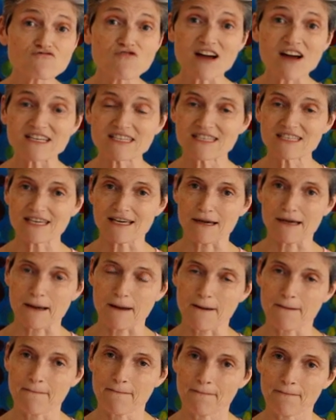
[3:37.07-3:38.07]
writing,
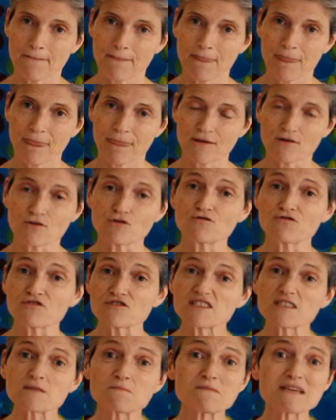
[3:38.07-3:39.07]
good
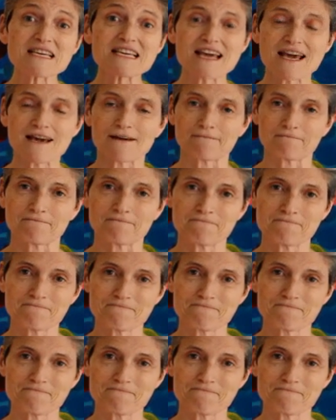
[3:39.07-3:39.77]
for speaking,